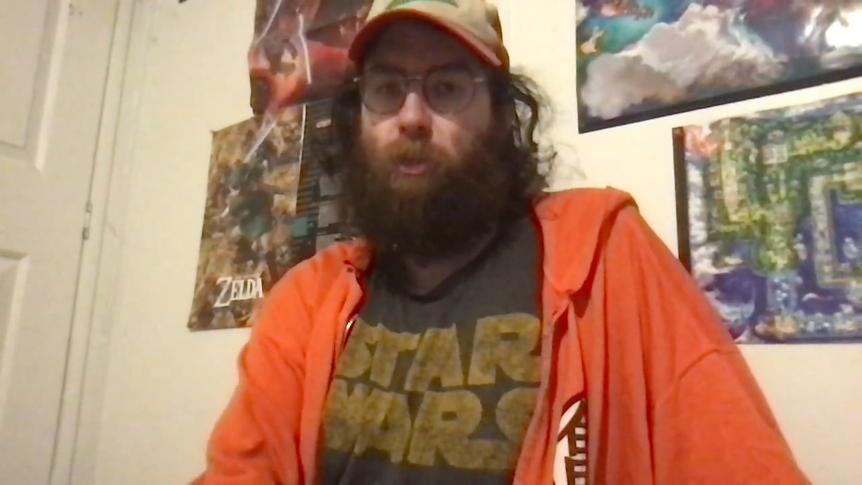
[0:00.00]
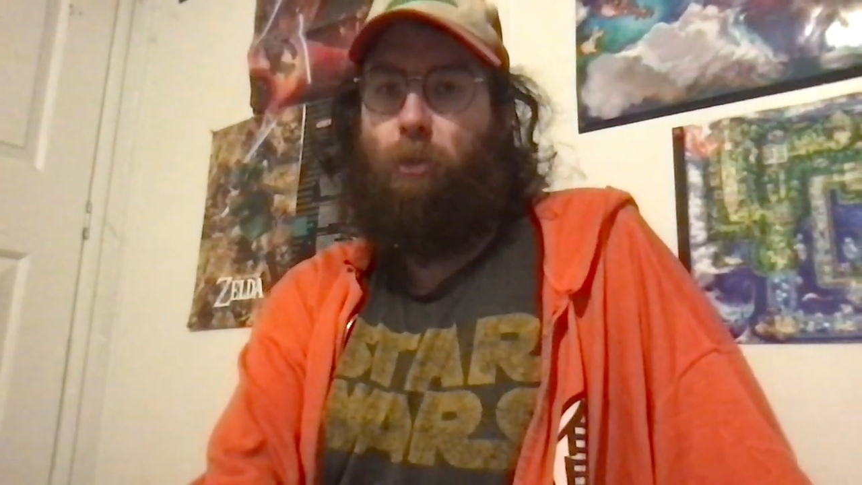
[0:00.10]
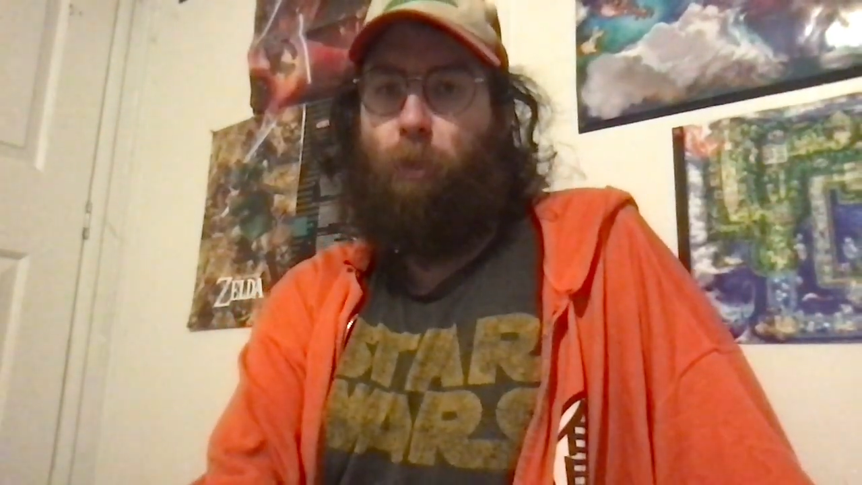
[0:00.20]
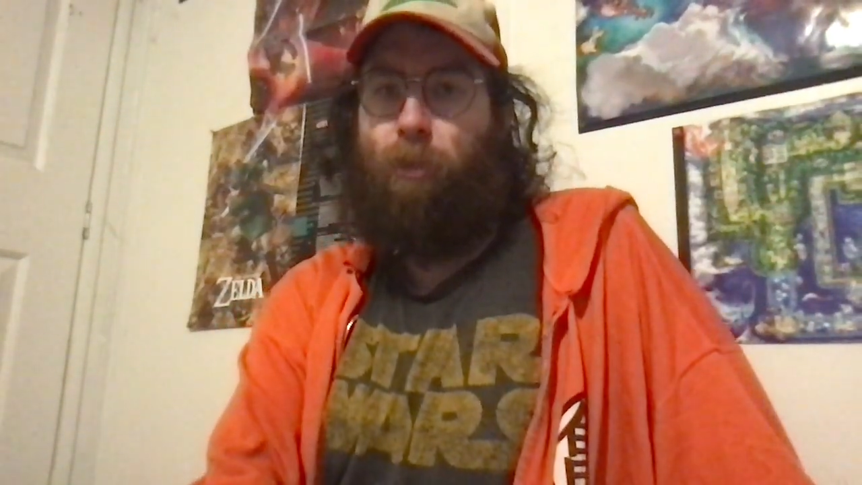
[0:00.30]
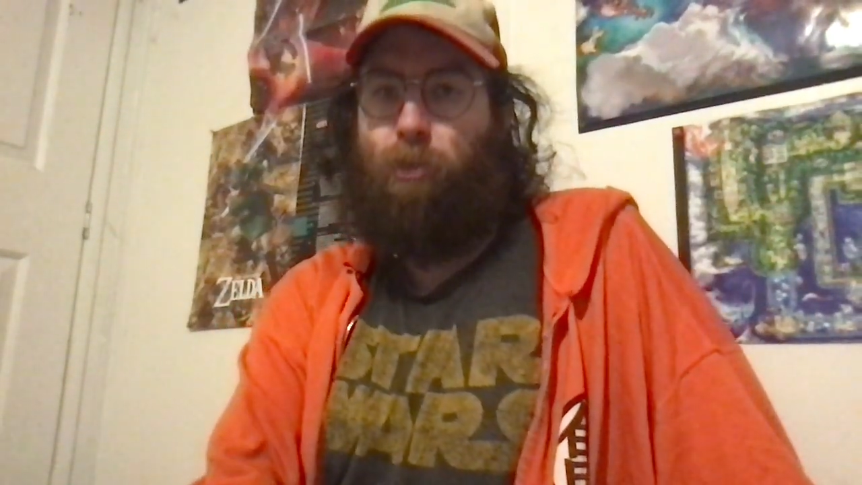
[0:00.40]
the
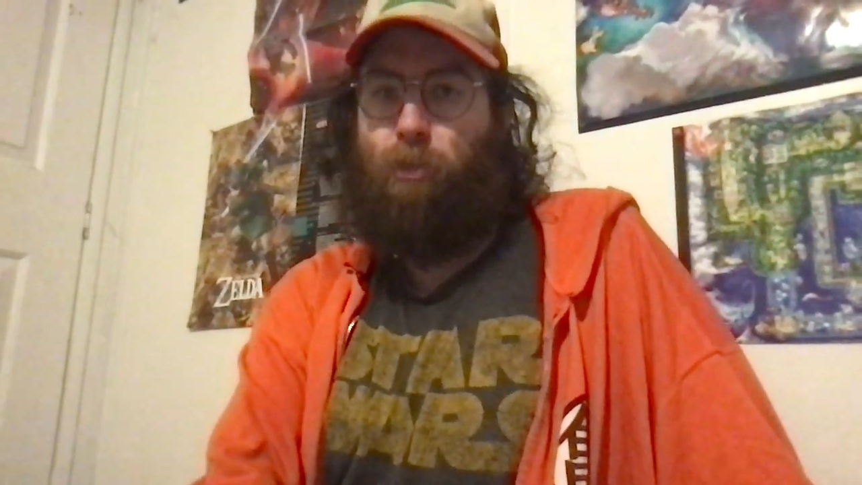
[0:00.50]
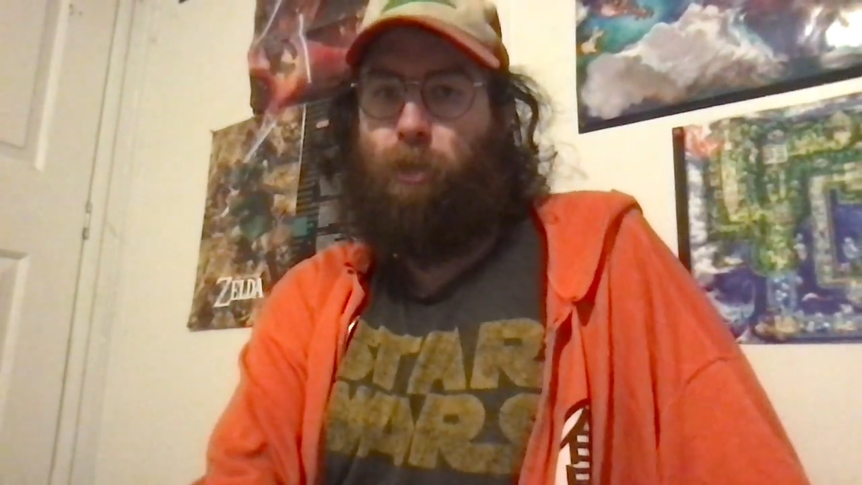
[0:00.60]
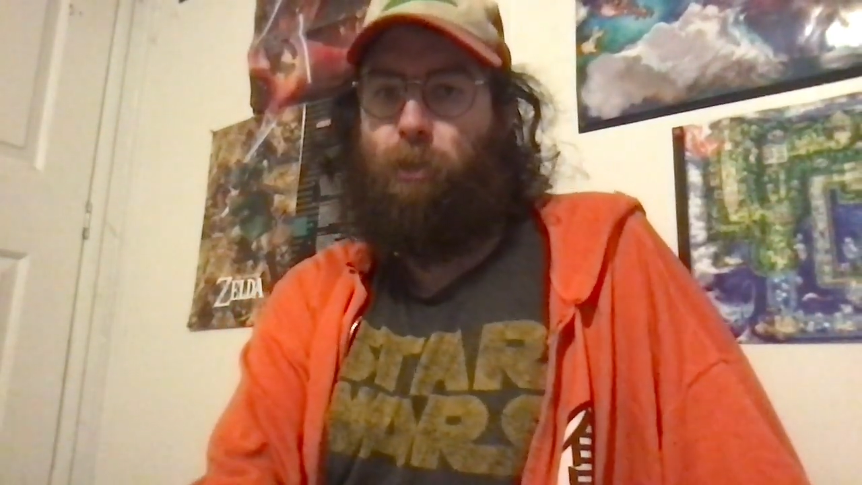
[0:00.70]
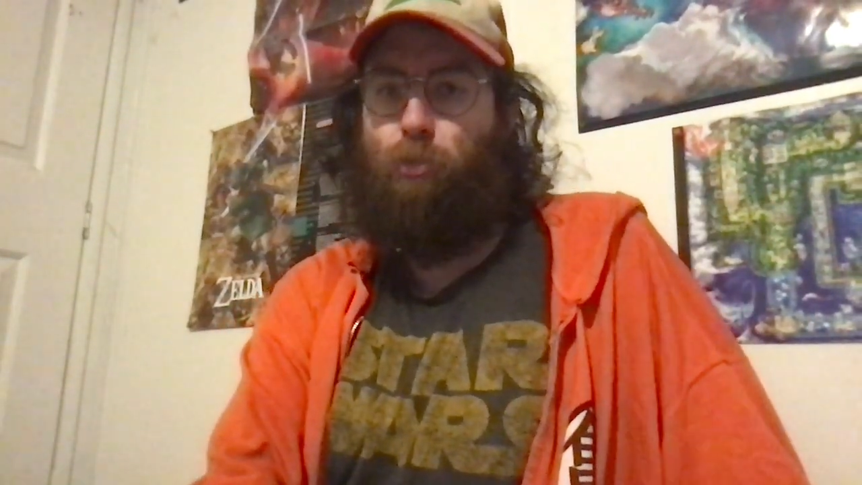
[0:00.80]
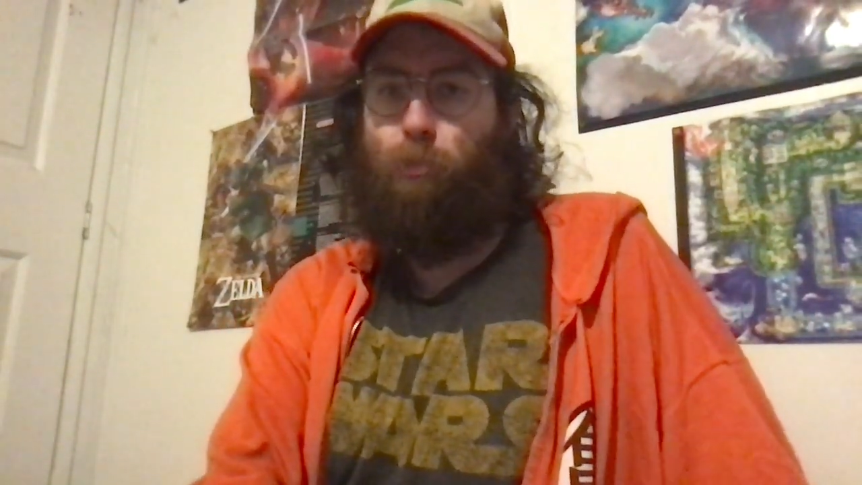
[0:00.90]
Oasis
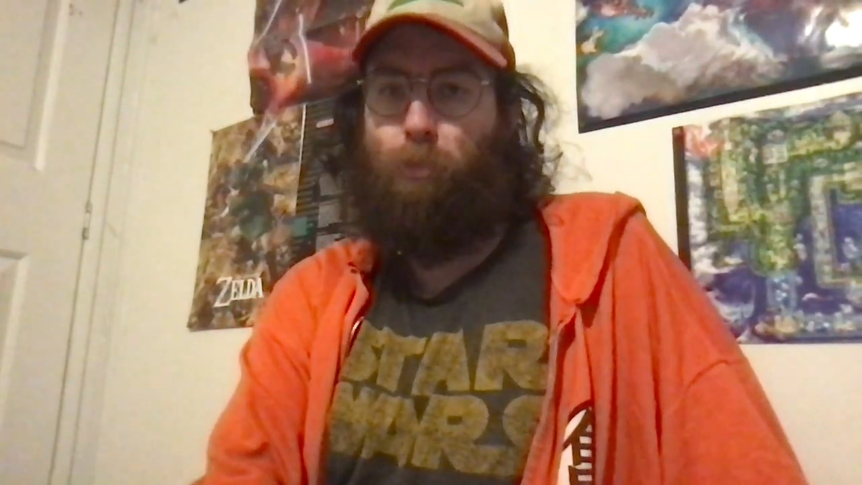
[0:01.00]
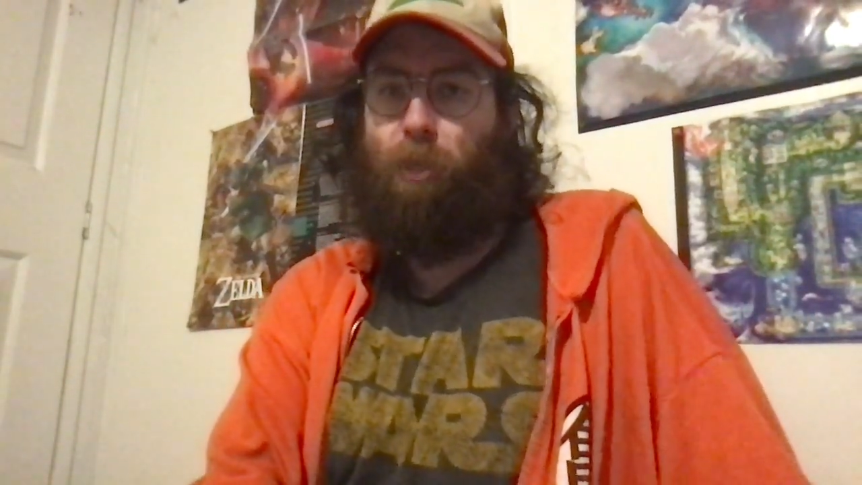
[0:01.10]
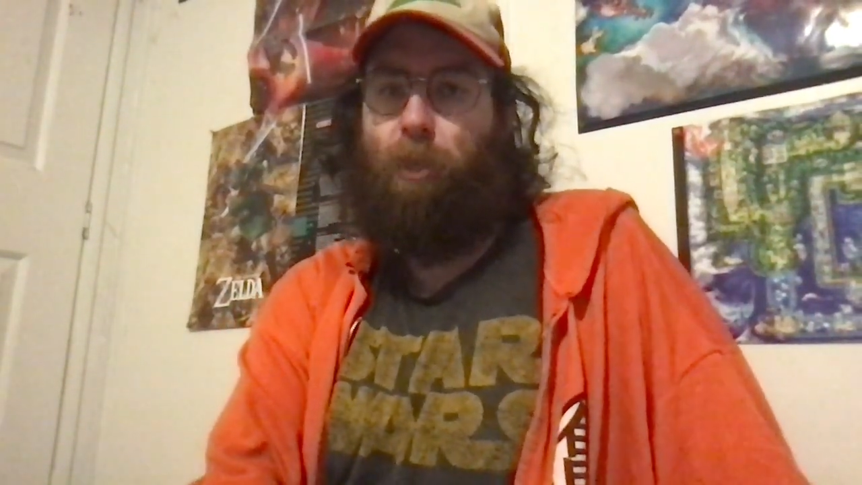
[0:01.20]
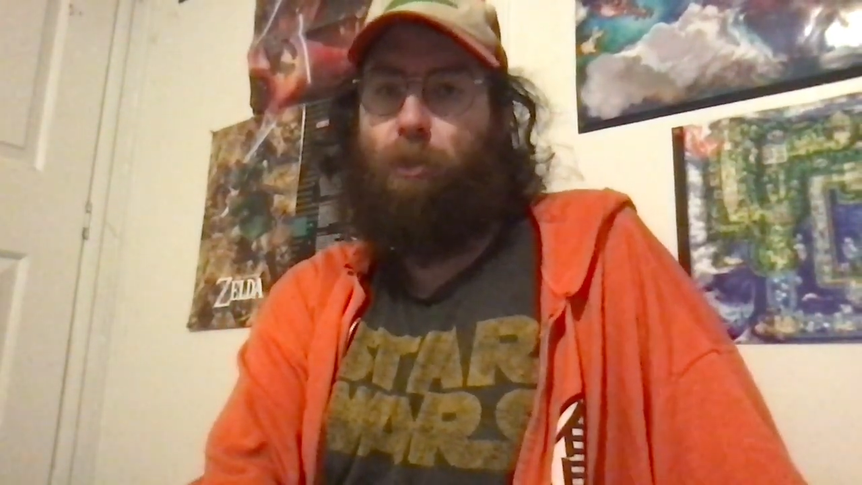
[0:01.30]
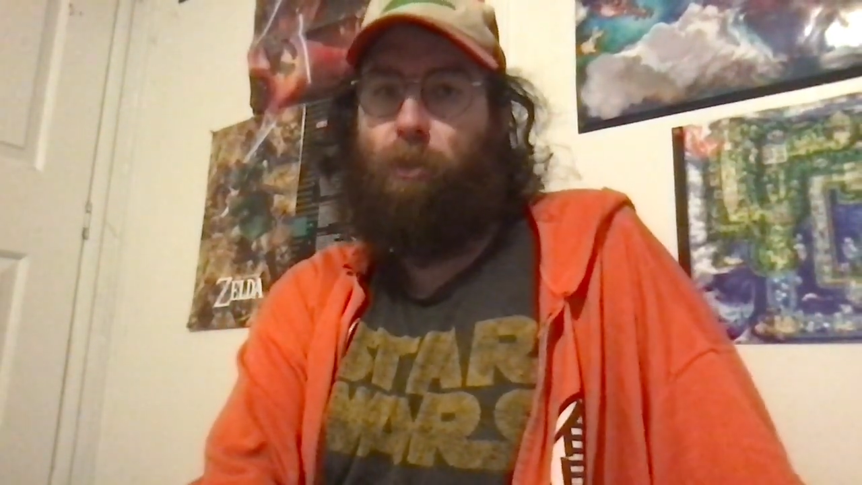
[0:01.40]
can do almost
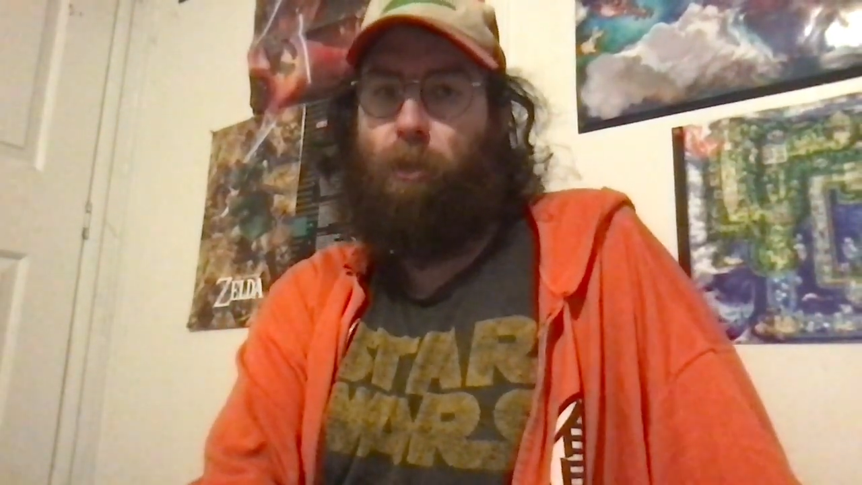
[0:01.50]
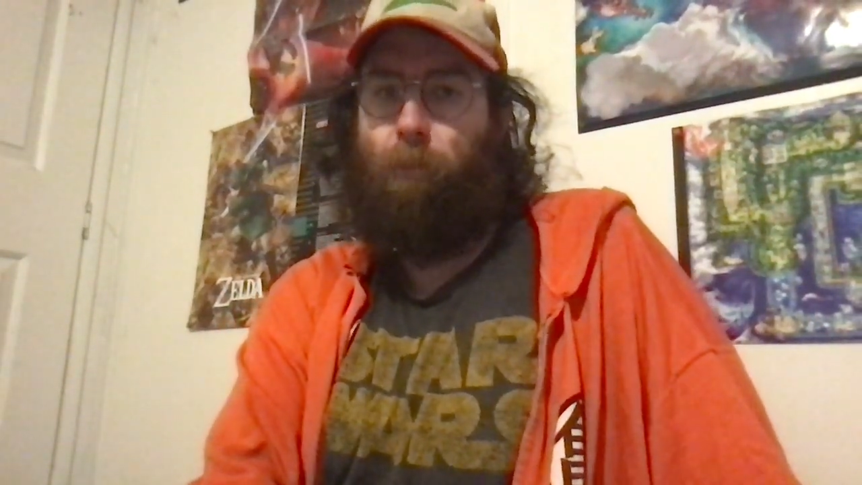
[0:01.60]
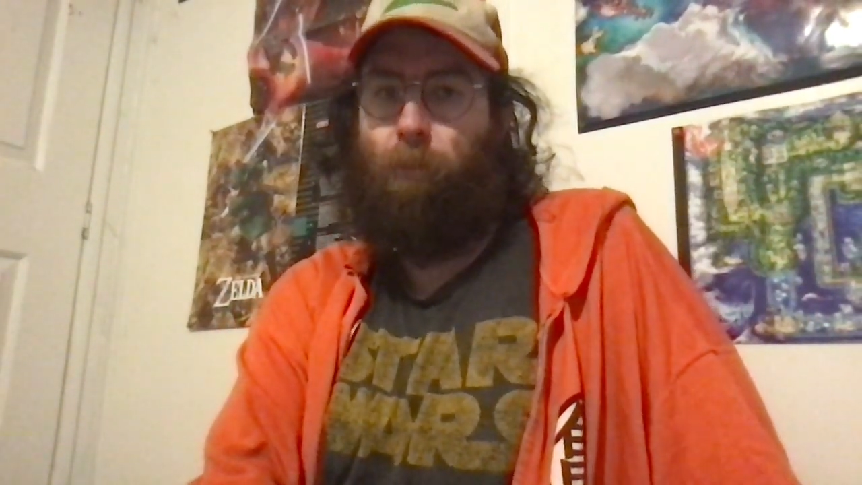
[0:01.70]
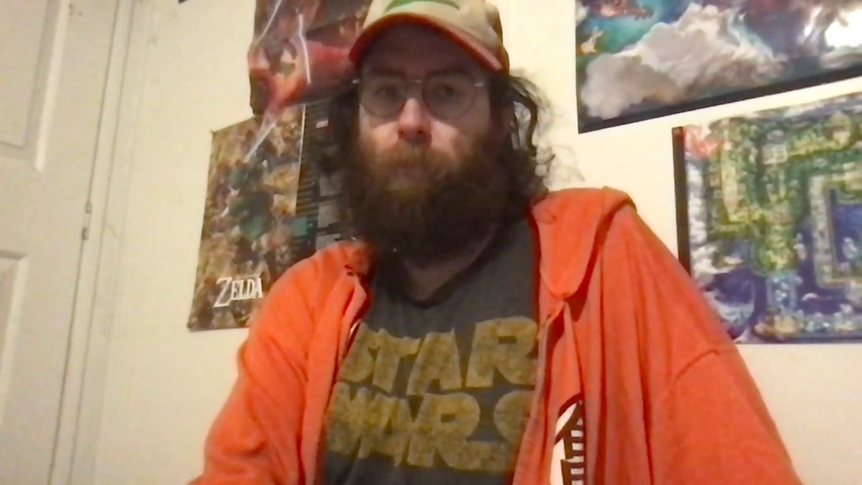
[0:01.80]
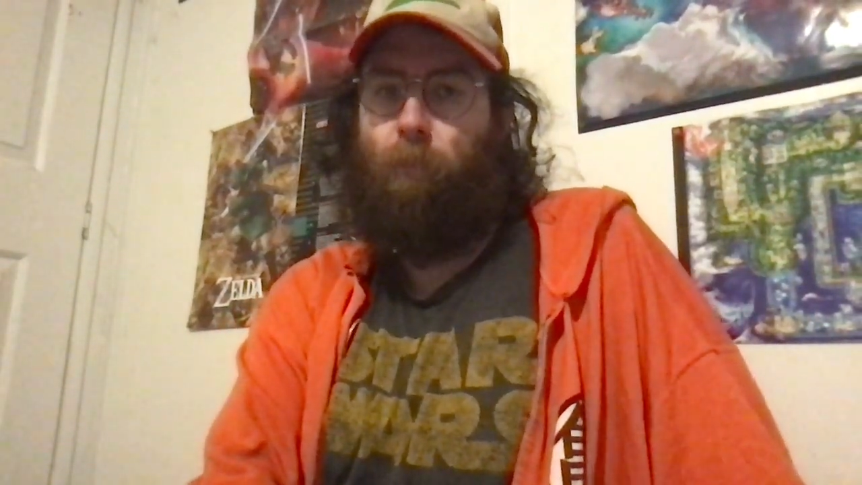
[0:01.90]
anything.